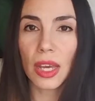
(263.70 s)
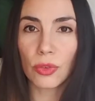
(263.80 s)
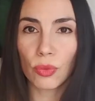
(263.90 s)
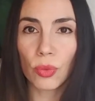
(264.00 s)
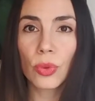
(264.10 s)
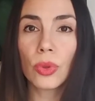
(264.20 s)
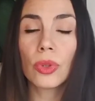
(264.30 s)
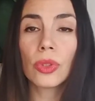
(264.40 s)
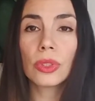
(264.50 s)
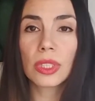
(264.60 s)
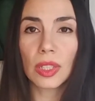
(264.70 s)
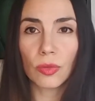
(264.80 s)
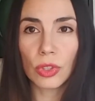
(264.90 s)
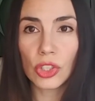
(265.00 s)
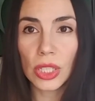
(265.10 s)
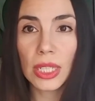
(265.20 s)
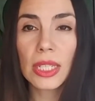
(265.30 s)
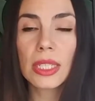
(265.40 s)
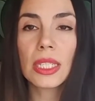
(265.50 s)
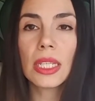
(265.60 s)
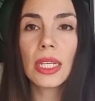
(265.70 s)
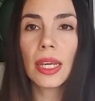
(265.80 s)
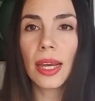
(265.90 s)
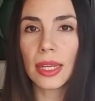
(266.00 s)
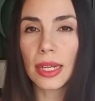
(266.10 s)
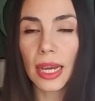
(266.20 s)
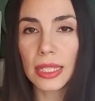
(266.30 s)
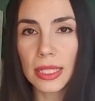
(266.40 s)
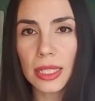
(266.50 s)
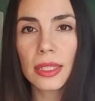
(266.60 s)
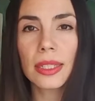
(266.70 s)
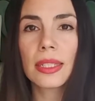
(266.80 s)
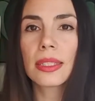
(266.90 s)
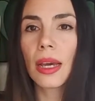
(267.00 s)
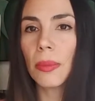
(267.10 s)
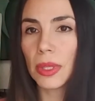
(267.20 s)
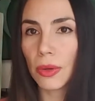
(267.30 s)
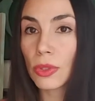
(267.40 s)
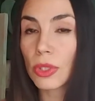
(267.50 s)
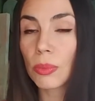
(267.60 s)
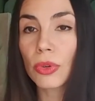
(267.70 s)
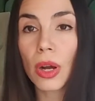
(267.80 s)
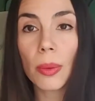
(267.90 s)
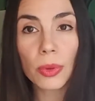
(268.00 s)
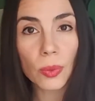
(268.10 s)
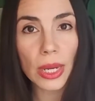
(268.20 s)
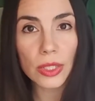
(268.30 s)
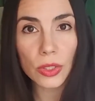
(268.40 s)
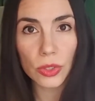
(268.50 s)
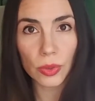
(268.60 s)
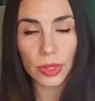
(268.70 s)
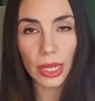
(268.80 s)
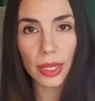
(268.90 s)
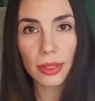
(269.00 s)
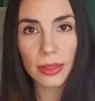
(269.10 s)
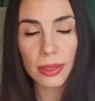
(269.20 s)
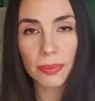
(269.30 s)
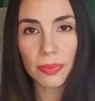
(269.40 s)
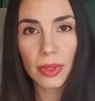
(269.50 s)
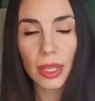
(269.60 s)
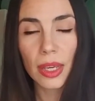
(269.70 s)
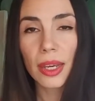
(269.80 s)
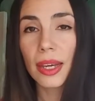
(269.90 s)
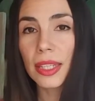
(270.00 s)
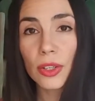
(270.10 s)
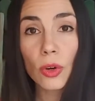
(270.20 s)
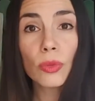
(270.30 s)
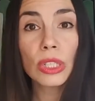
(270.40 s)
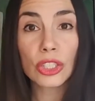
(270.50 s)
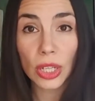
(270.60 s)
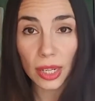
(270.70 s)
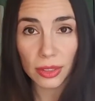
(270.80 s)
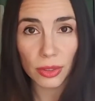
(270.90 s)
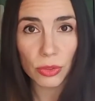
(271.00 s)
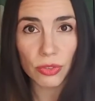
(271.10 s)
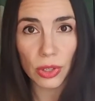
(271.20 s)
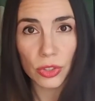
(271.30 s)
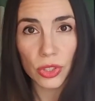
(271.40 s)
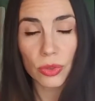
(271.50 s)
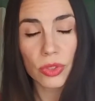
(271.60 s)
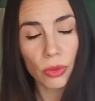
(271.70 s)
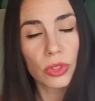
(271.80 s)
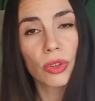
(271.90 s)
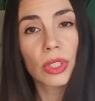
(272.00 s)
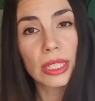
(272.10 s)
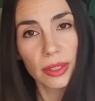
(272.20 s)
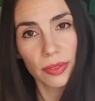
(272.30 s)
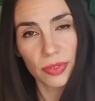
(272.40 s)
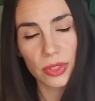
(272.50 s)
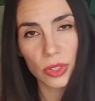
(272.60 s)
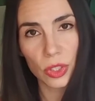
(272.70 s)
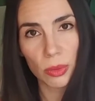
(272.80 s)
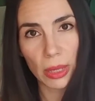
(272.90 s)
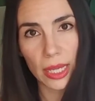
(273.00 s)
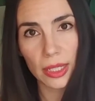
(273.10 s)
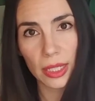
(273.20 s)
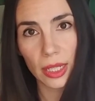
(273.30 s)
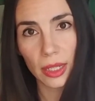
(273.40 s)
and rules and rigidity and idealism, and there is a proper way to do things. And they don't reject those virtues. Those are gifts to humanity.